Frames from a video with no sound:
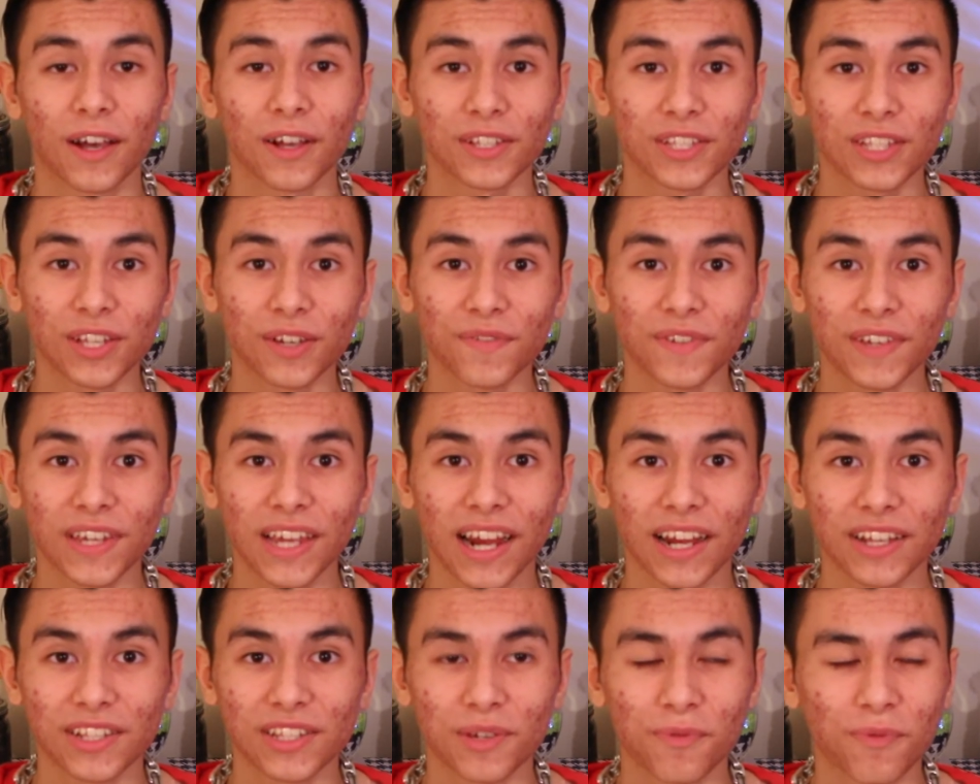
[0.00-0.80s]
Also, if you
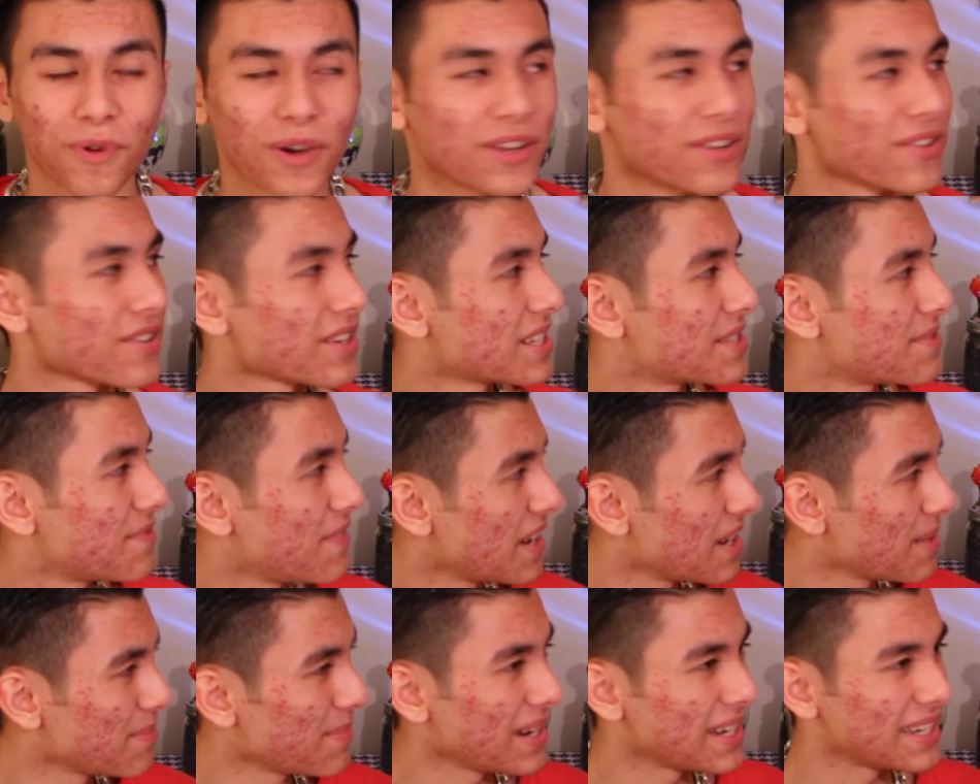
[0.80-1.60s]
guys are wondering, it's
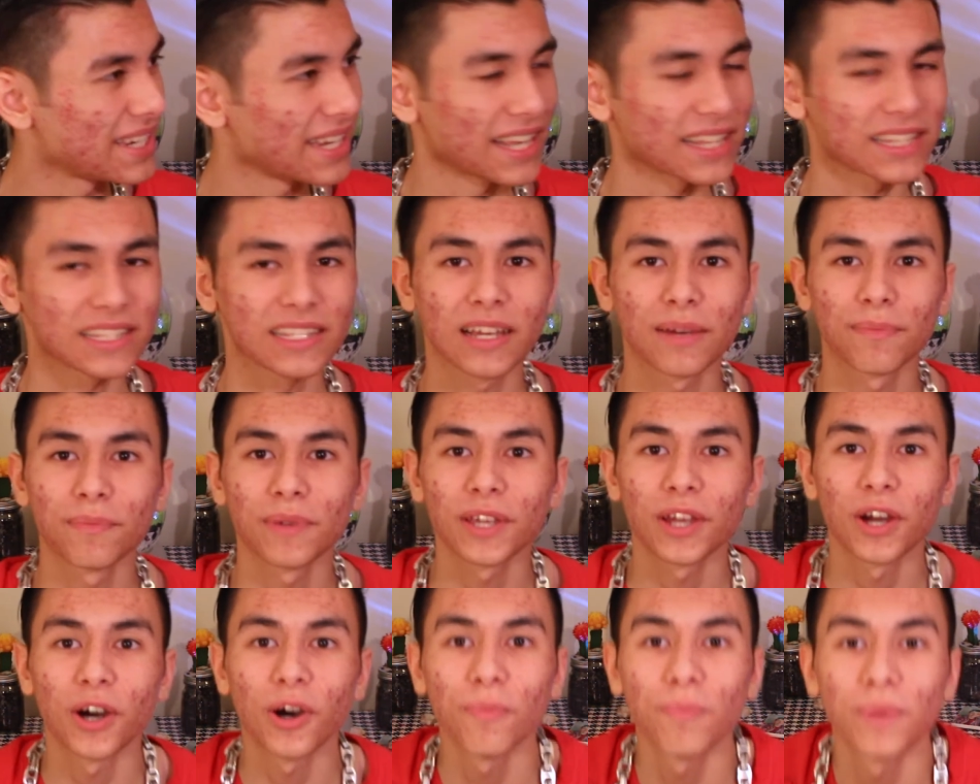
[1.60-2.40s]
funny my dad's coming
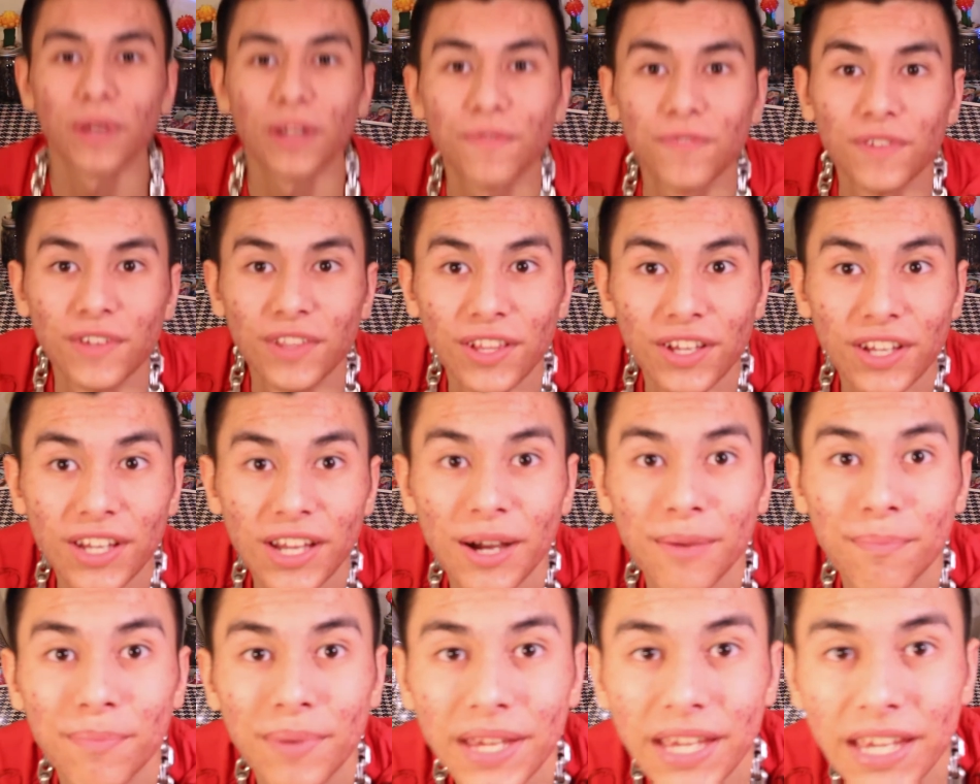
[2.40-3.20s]
home, but if you look
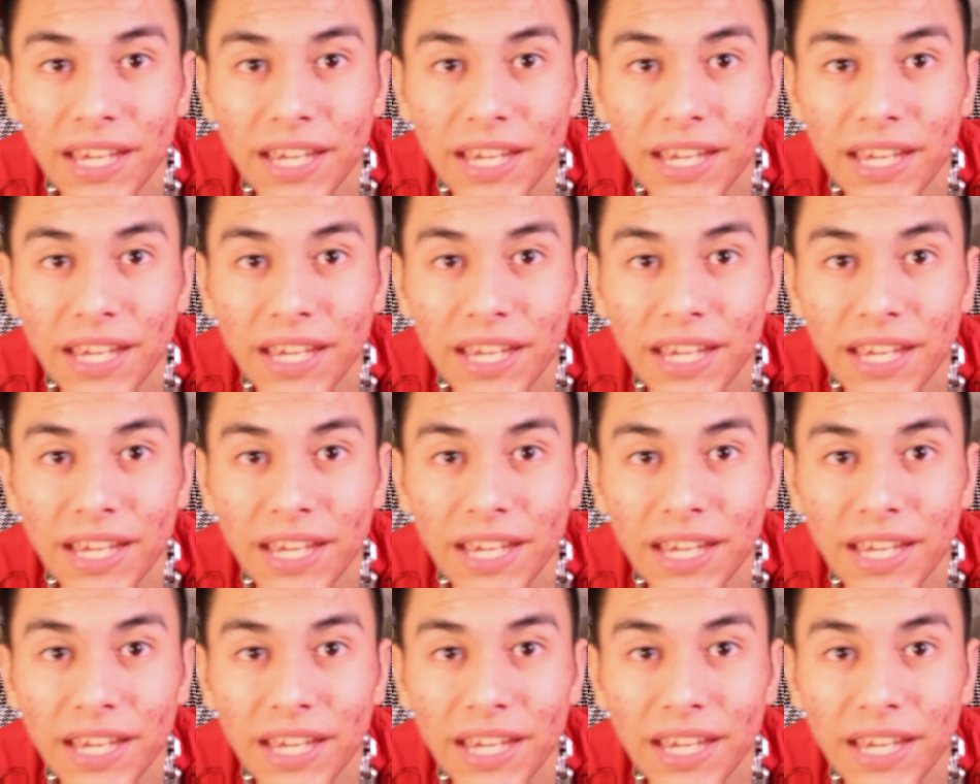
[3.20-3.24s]
up